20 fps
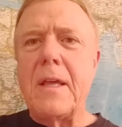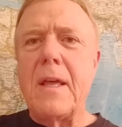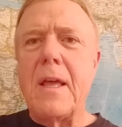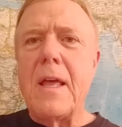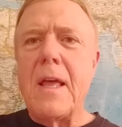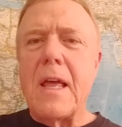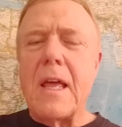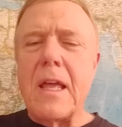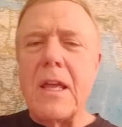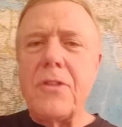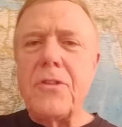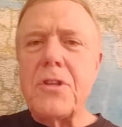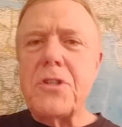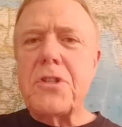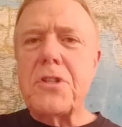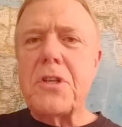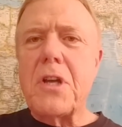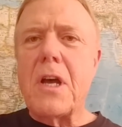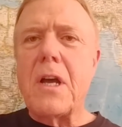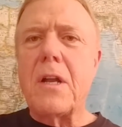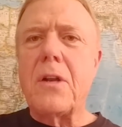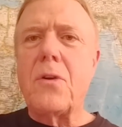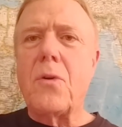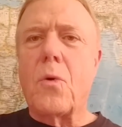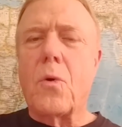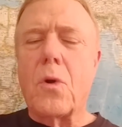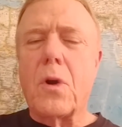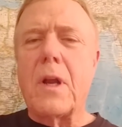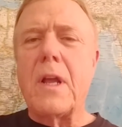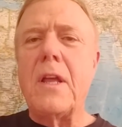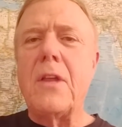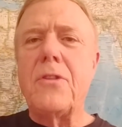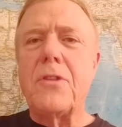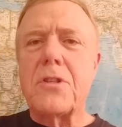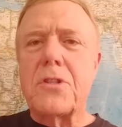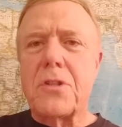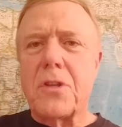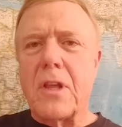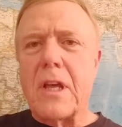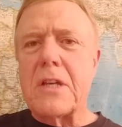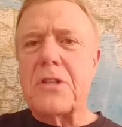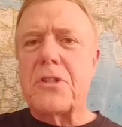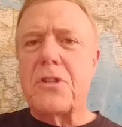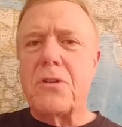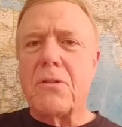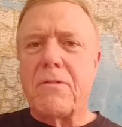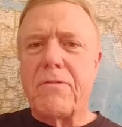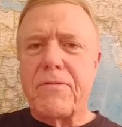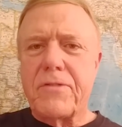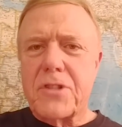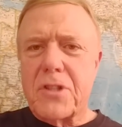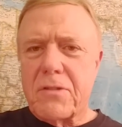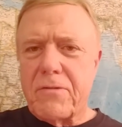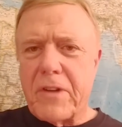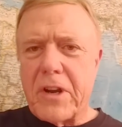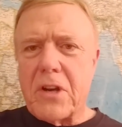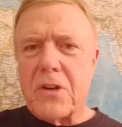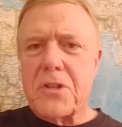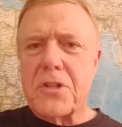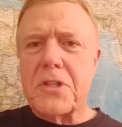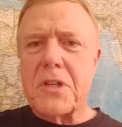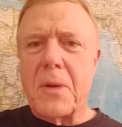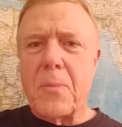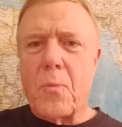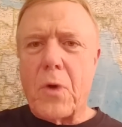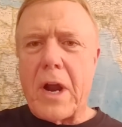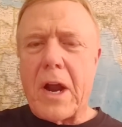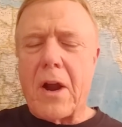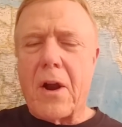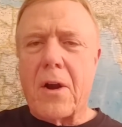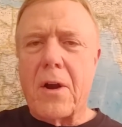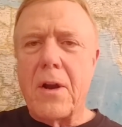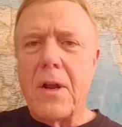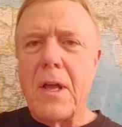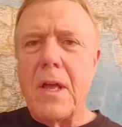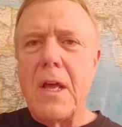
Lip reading: in the sun or in the celestial sphere somewhere